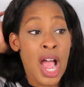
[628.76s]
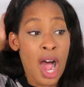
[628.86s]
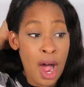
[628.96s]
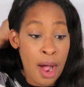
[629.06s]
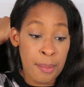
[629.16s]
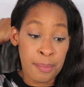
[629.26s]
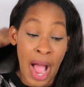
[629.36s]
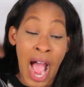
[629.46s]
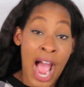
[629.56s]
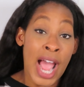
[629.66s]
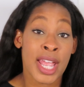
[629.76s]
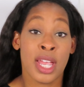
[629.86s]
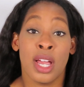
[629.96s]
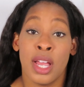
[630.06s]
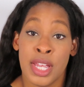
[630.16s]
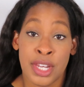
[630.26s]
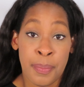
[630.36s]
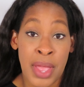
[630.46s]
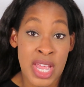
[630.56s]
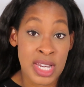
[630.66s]
I end up
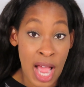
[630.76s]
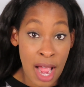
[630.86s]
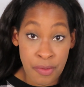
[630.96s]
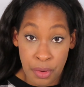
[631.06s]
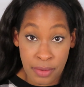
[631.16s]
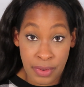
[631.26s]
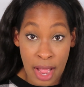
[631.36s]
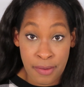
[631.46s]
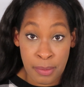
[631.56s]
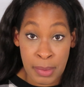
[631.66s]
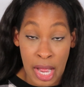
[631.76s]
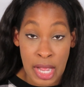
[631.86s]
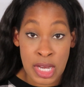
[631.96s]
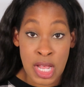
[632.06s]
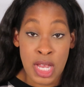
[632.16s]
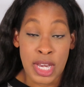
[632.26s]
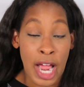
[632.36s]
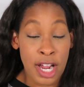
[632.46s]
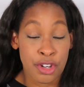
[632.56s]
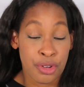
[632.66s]
paying $945 for mine,
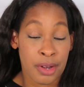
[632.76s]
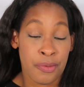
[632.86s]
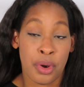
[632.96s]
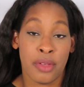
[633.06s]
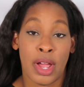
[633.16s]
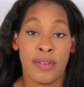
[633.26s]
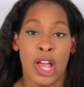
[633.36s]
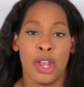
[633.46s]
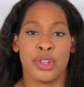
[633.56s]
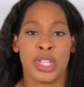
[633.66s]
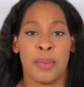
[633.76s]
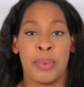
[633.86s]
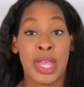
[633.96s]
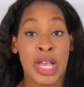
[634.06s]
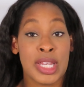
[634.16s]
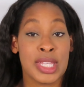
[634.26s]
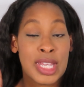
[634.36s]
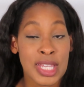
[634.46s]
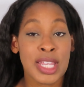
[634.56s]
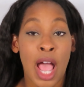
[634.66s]
$945, because
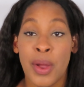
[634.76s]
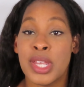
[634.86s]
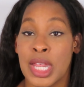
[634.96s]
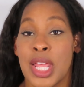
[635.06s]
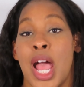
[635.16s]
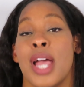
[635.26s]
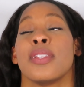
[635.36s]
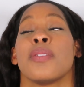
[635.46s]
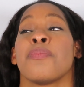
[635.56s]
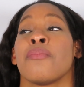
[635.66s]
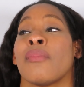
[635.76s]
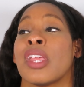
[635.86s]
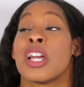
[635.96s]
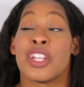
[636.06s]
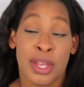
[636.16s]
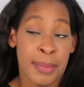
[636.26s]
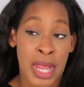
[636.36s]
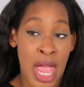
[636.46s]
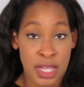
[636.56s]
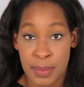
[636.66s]
this is how I did it, guys. Because somebody
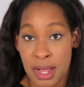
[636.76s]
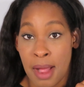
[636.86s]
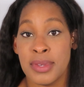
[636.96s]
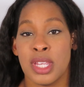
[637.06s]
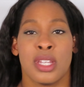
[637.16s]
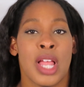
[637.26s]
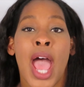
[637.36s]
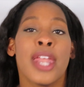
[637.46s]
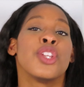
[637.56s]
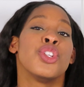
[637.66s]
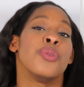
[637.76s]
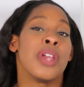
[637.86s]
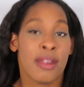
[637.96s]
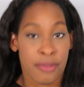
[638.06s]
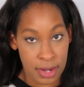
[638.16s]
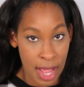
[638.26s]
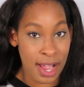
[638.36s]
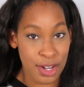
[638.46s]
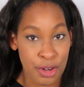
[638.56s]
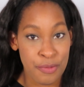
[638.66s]
asked me in the comment section, how did you get it for
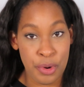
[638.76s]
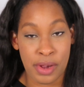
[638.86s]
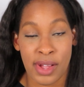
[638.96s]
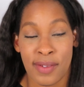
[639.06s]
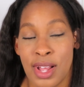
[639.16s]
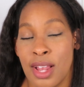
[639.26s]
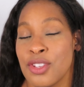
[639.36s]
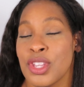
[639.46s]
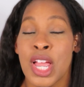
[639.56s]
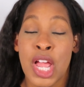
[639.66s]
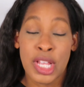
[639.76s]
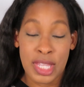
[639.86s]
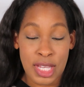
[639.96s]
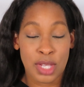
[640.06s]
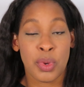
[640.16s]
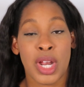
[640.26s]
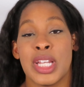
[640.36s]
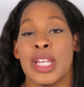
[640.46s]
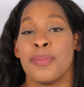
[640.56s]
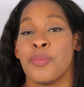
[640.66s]
$945? This is what I
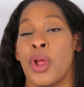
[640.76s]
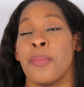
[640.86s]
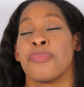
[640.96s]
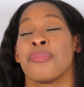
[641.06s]
did, right?